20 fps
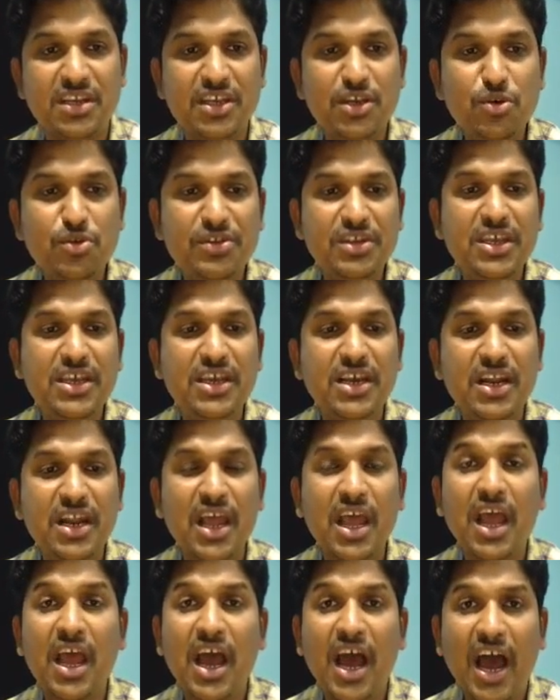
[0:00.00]
You see here,
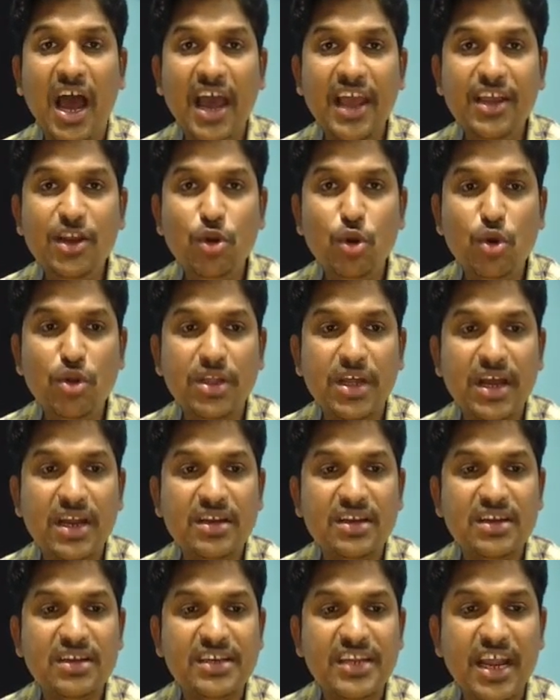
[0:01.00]
I know
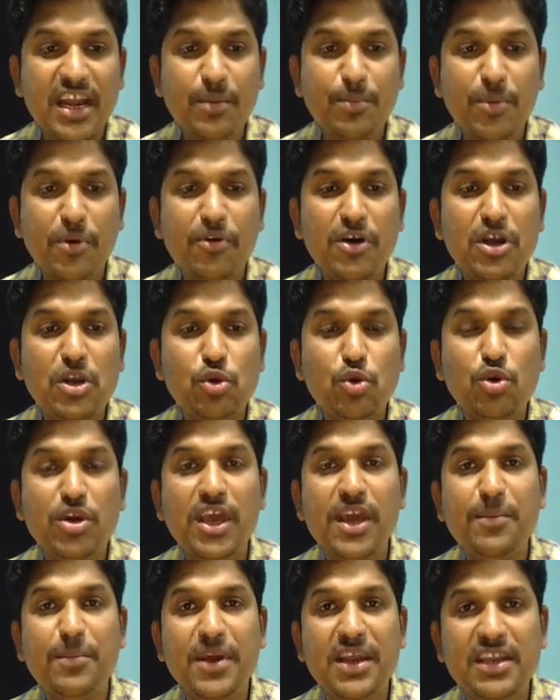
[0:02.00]
that 10 power
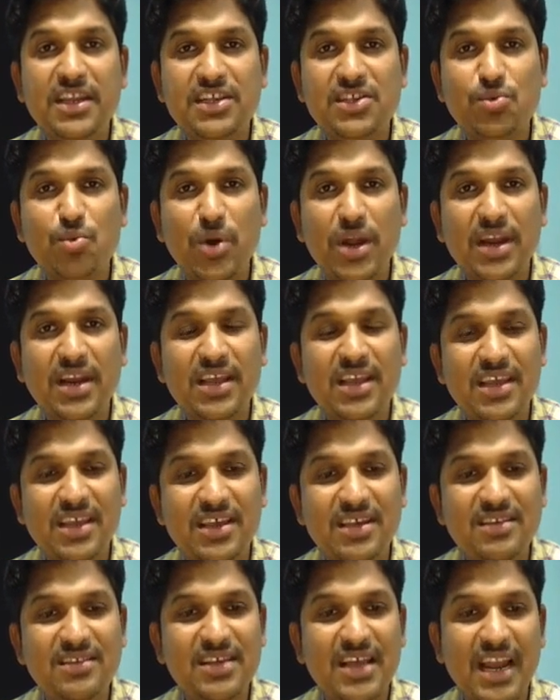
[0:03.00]
2k minus 1
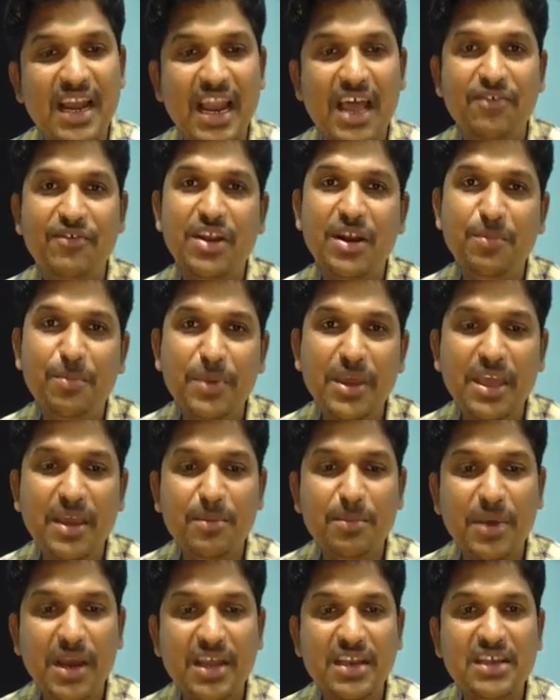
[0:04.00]
is 11p
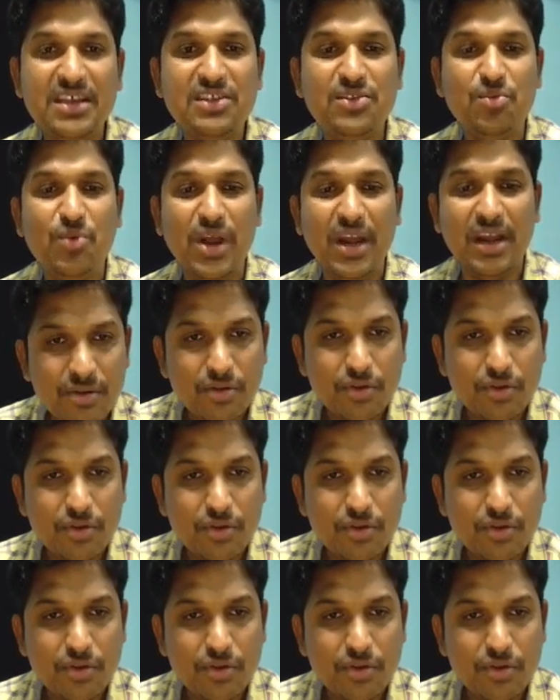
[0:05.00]
minus 1.